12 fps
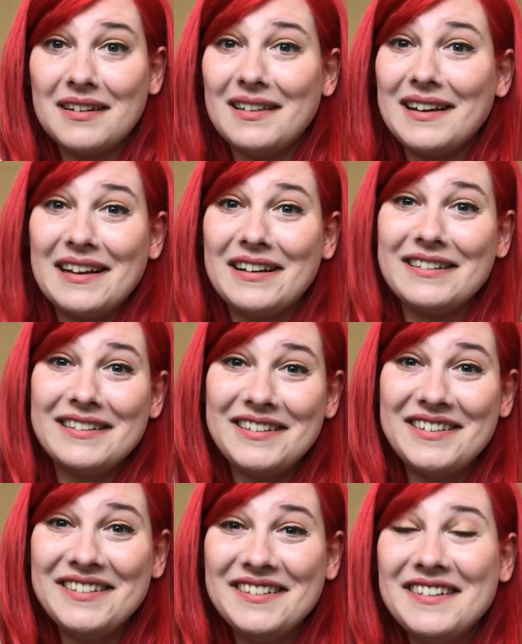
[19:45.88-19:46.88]
I like
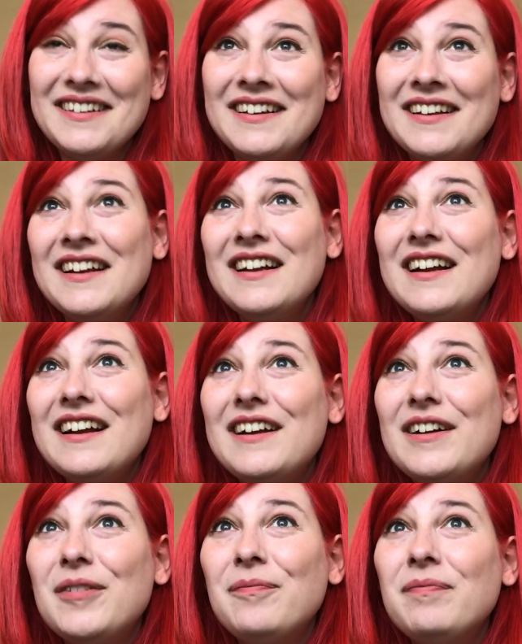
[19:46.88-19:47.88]
English.
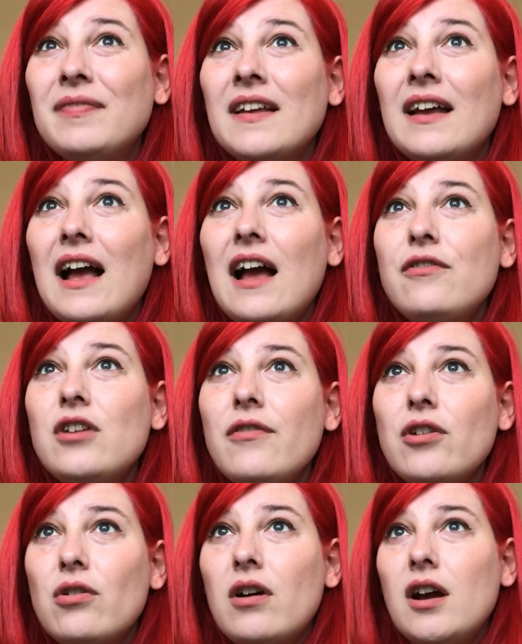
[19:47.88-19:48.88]
Have you
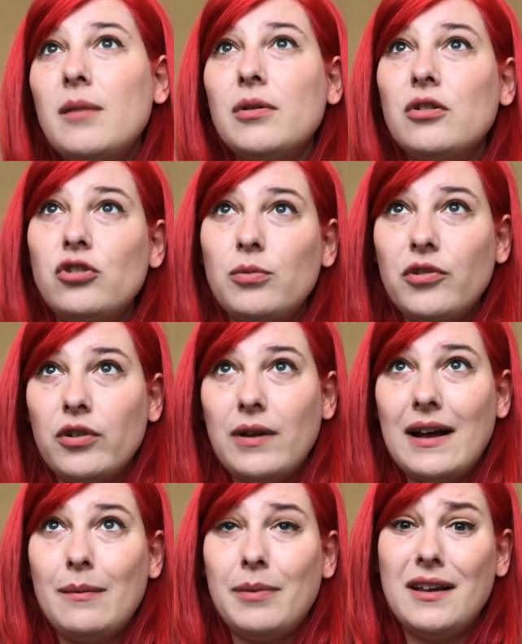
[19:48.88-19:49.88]
ever cried because you were
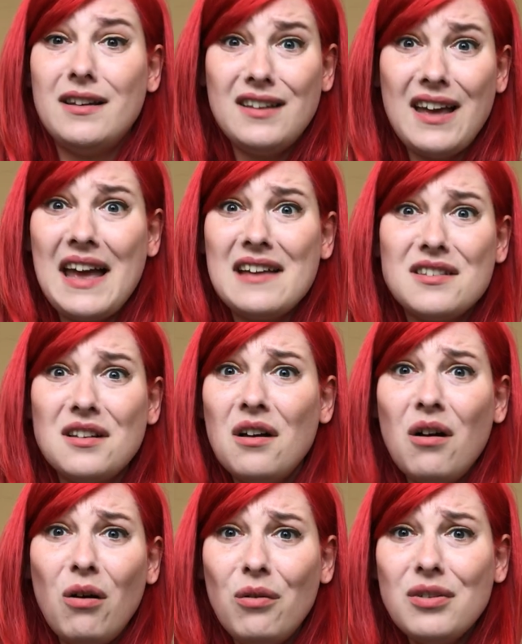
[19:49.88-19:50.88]
so happy? Yes,
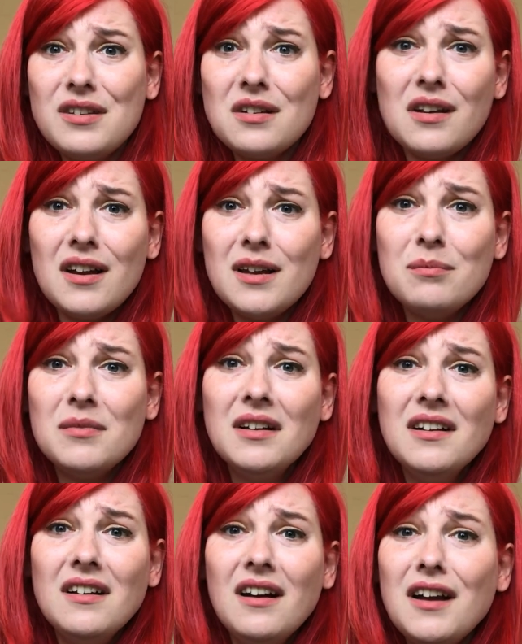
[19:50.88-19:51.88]
all the time.
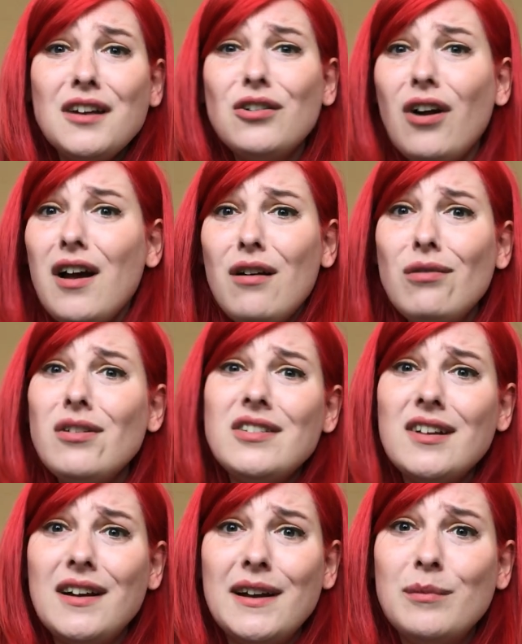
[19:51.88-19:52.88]
I cry all the
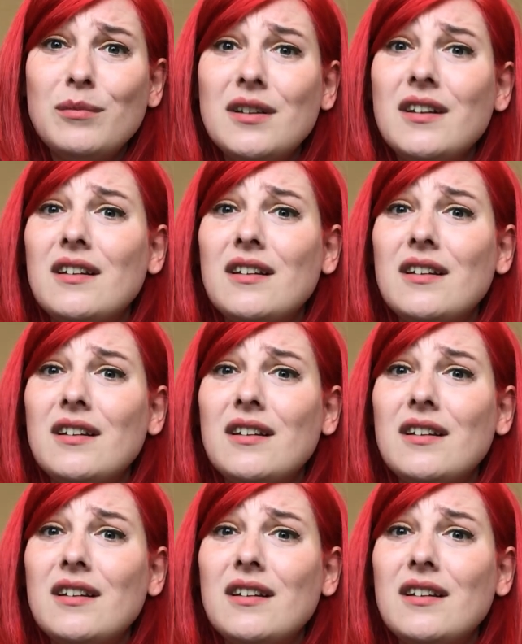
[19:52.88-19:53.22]
time.